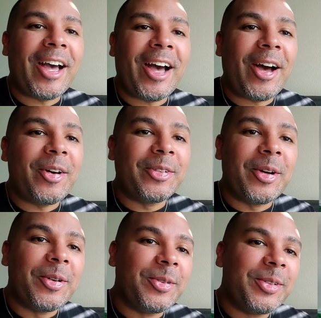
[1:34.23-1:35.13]
don't
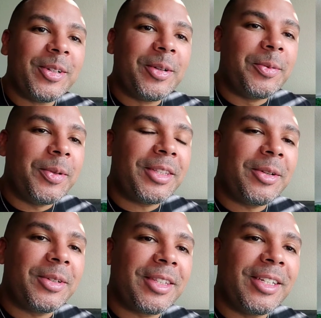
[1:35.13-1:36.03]
know what they
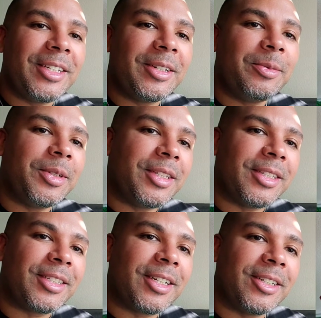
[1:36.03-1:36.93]
were thinking with
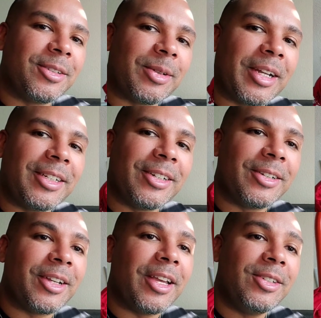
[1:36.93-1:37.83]
this color right here.
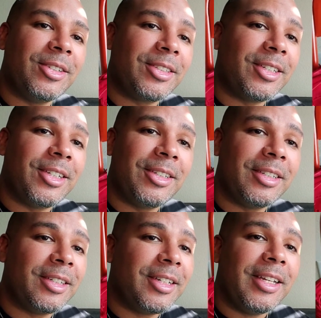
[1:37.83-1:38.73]
As you can see,
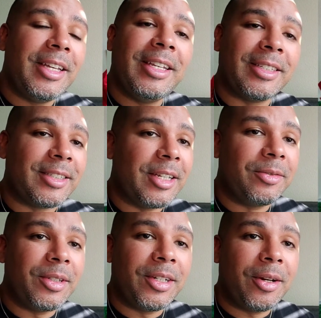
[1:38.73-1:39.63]
it's
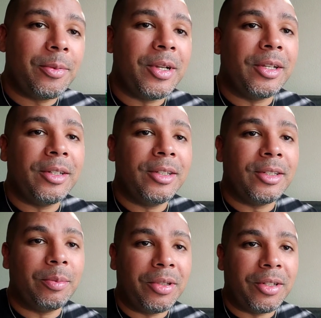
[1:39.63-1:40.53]
definitely not red. It's
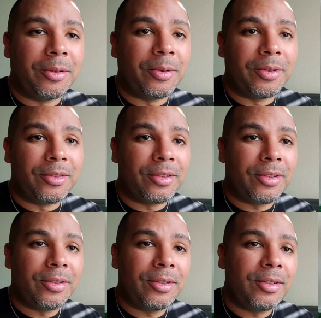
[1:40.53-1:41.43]
blood orange.
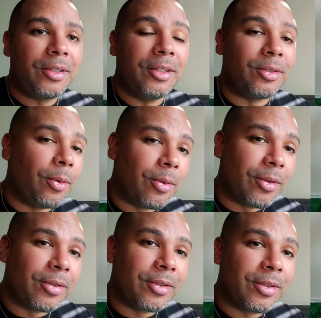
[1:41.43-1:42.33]
It's
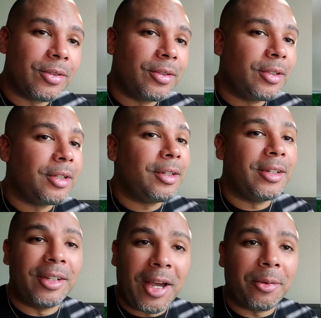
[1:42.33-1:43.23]
orange,
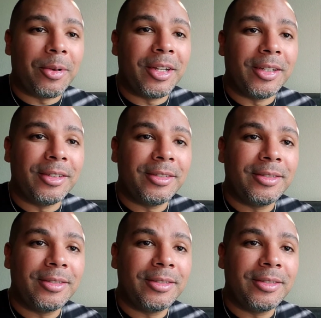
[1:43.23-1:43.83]
not red.